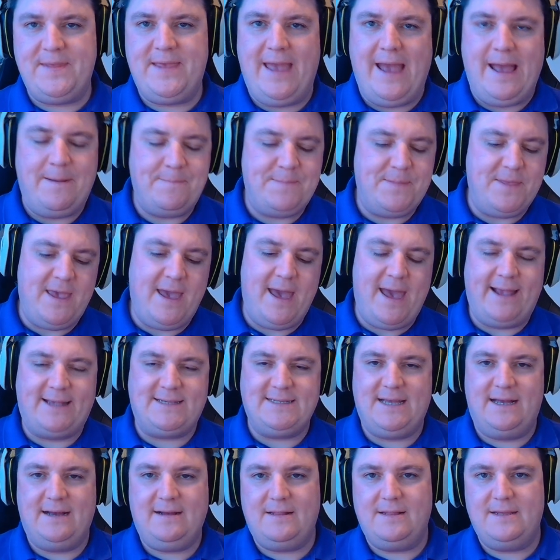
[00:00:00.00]
Yeah,
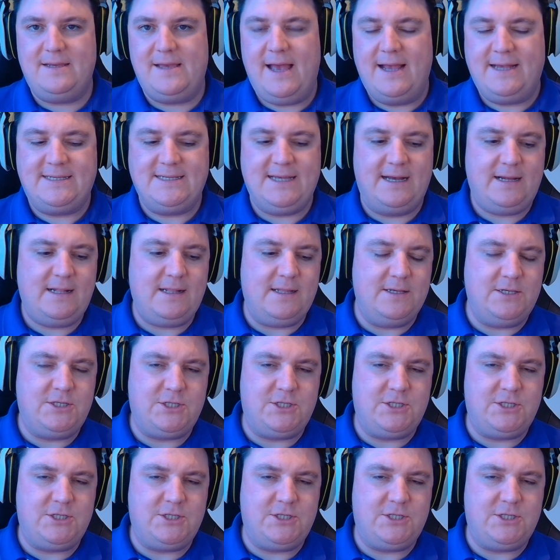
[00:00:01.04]
exactly.